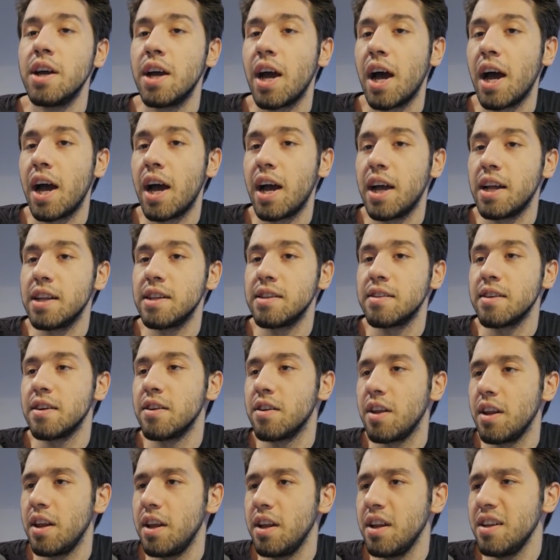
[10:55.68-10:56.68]
And
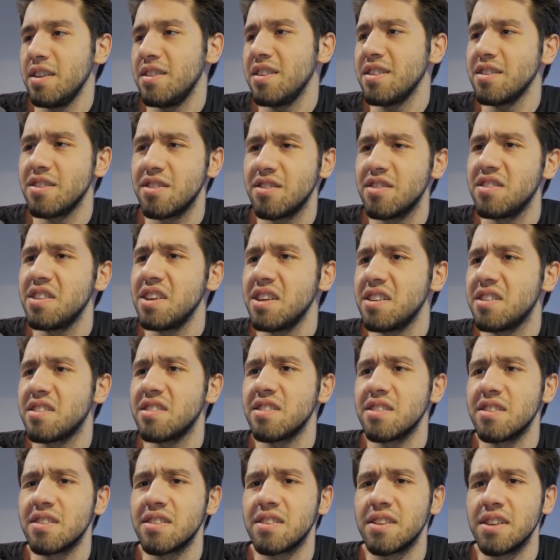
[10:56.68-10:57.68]
it is a
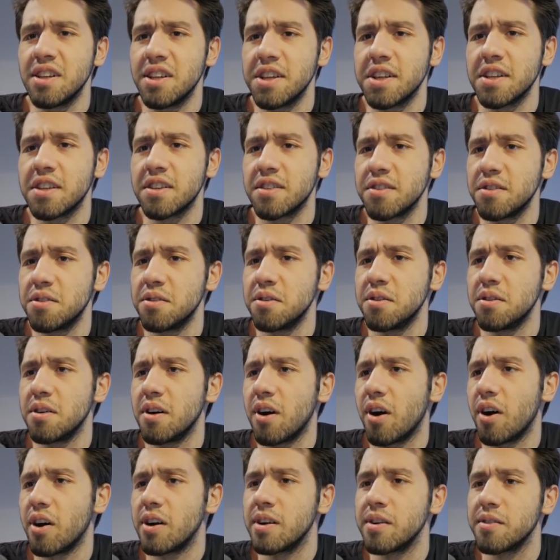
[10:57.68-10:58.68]
decent little
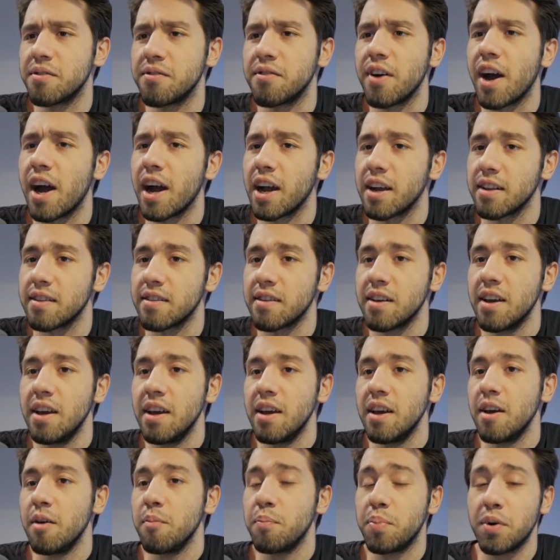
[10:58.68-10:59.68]
artifact.
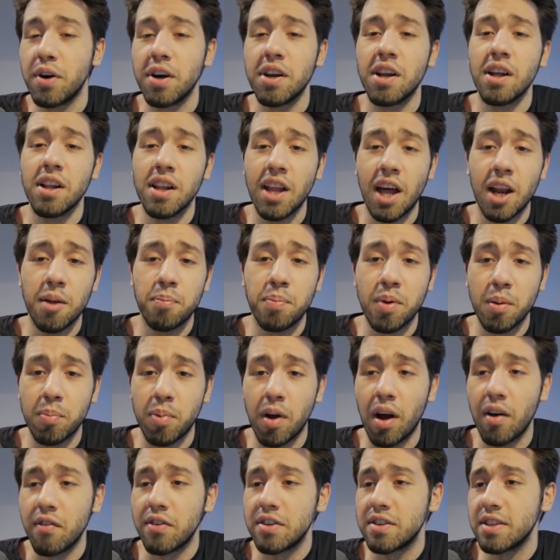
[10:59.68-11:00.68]
But a lot of
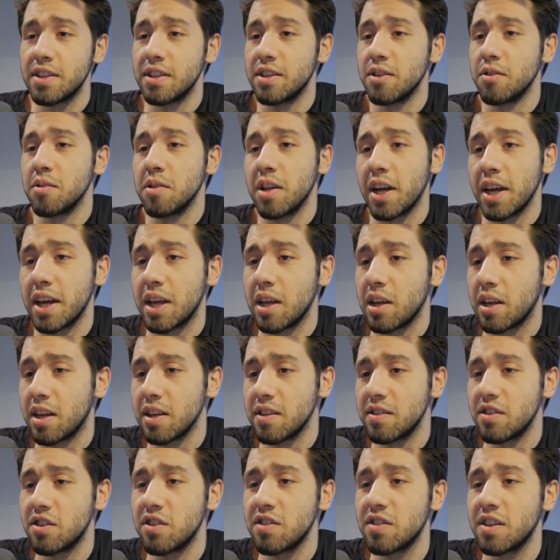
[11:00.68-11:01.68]
people obviously don't like it
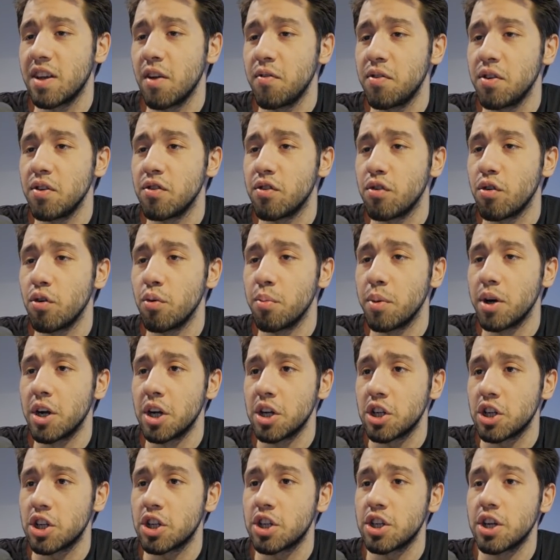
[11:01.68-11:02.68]
because it just gives you too
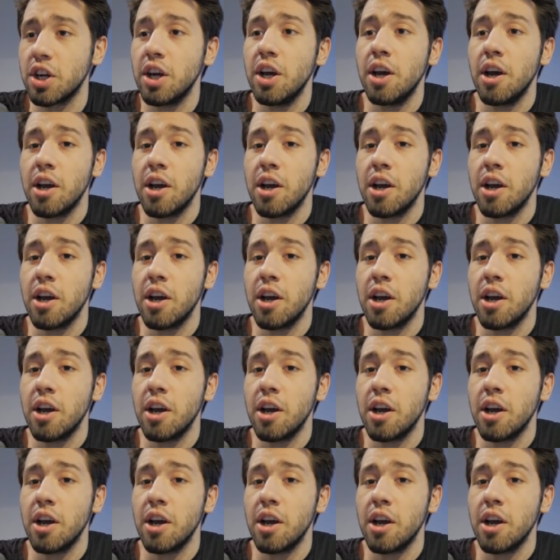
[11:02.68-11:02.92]
much